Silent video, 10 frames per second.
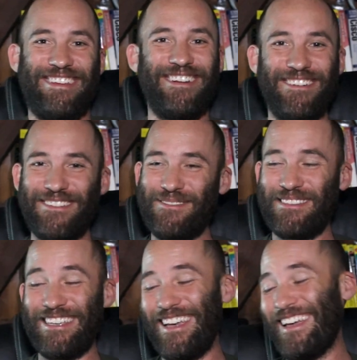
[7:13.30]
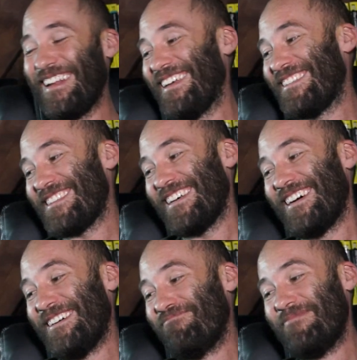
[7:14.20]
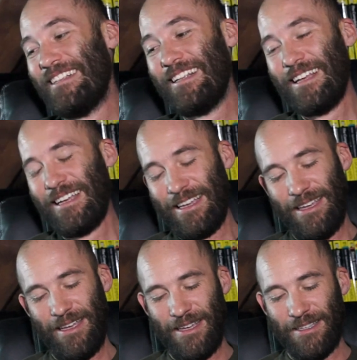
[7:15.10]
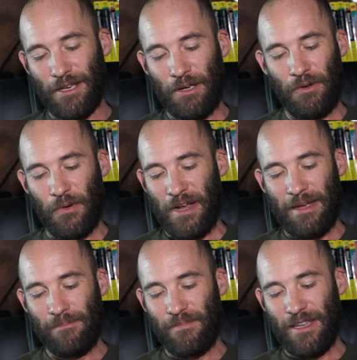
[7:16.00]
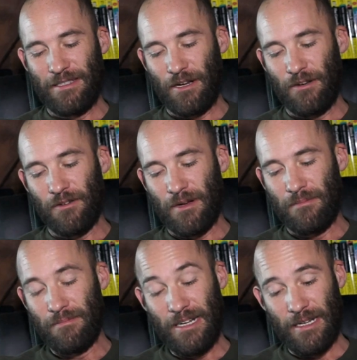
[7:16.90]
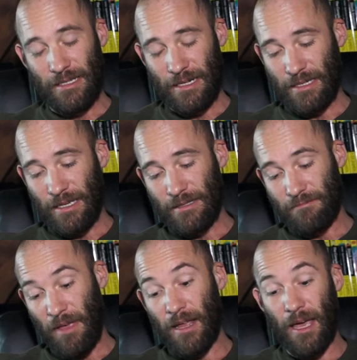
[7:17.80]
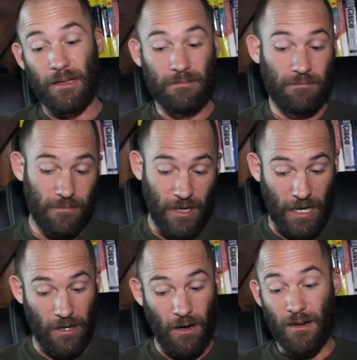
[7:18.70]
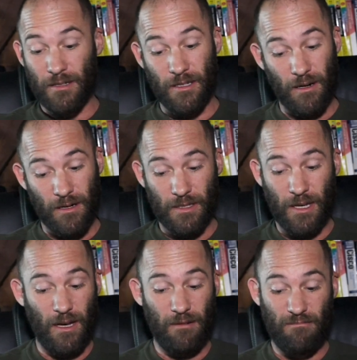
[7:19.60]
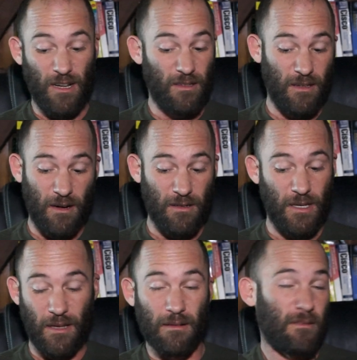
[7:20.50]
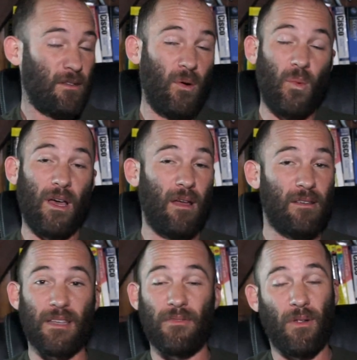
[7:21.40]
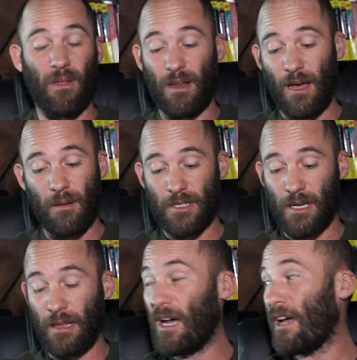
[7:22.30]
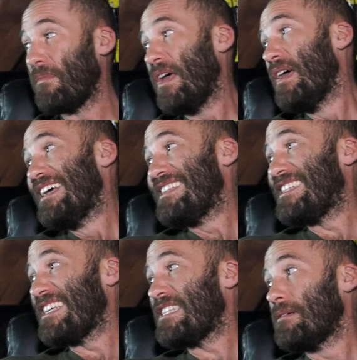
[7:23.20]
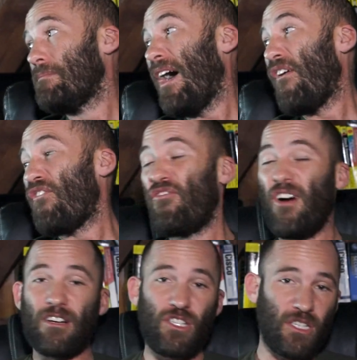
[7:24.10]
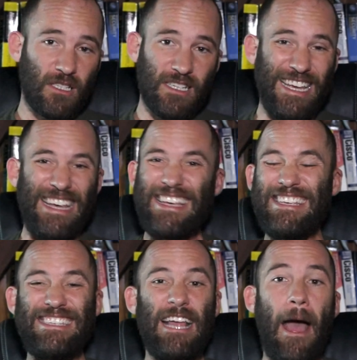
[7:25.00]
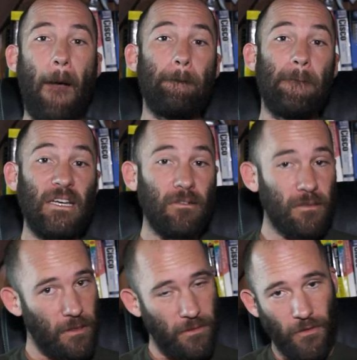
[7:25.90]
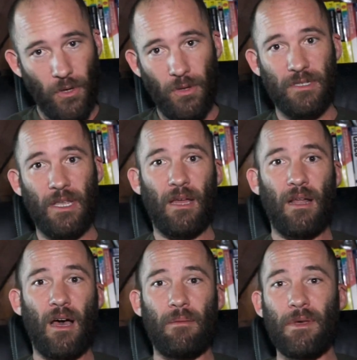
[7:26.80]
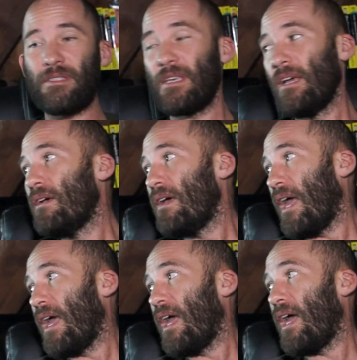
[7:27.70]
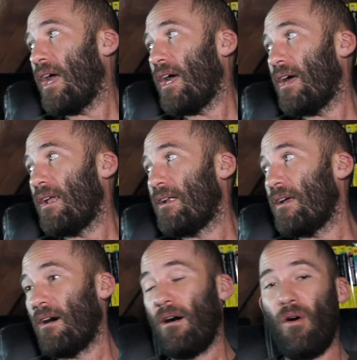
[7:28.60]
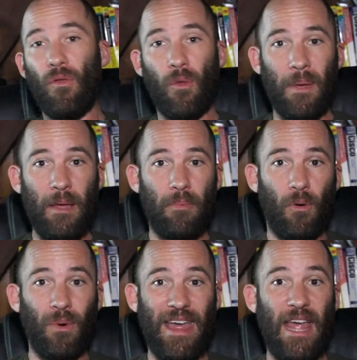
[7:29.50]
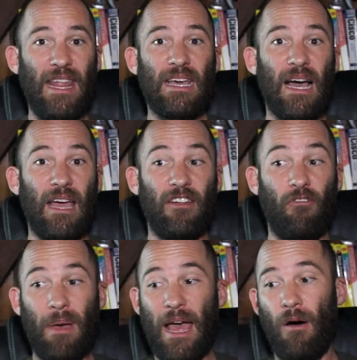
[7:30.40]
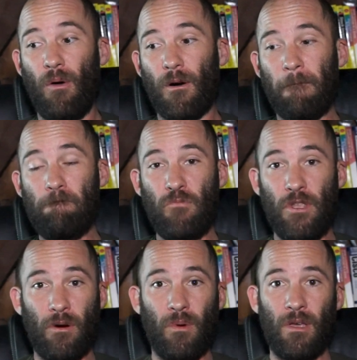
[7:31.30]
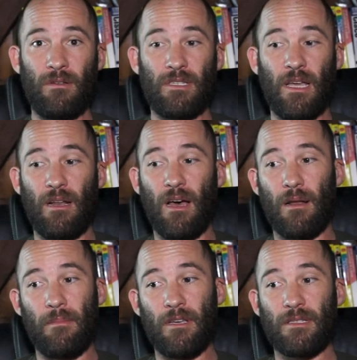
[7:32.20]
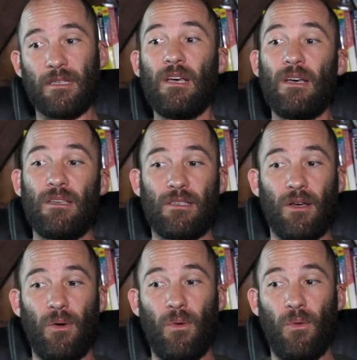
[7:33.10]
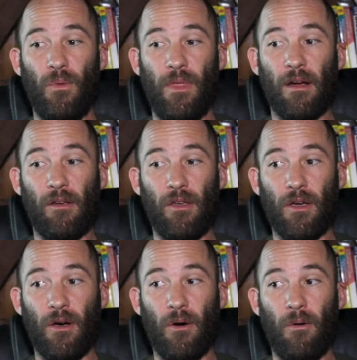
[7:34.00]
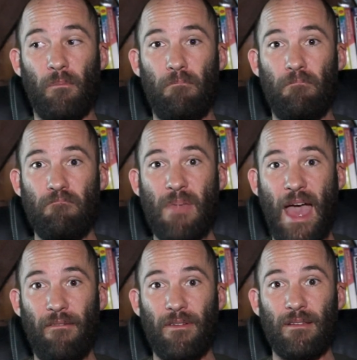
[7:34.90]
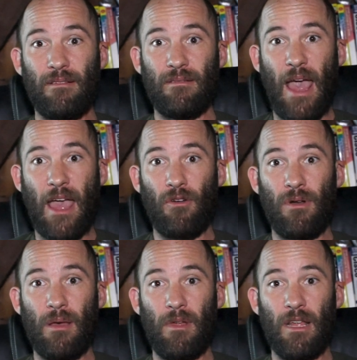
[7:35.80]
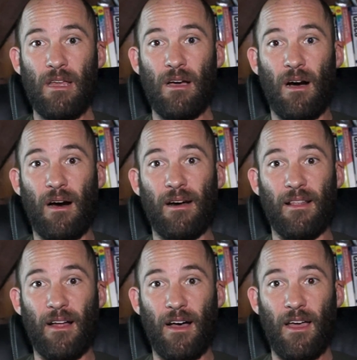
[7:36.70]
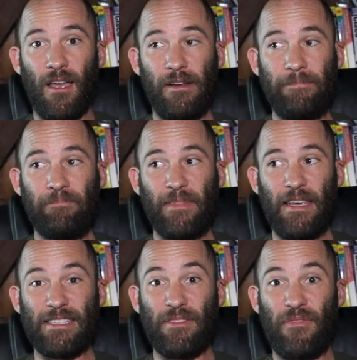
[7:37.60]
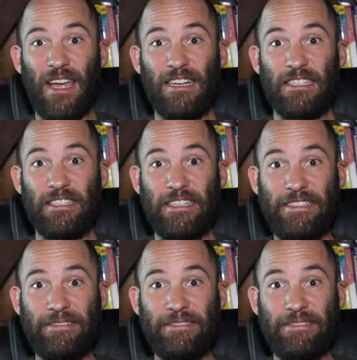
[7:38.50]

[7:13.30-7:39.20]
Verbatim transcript: you know what I'm saying? It's um it's a good dream. It's a good dream, but it doesn't exist. And again, Again, all snark aside, all snark aside, there's no way to stay fully anonymous online. System functionally is not built for you to stay anonymous, and all the people with any kind of power don't want you to stay anonymous. So there you go. Having anonymity online is a fantasy.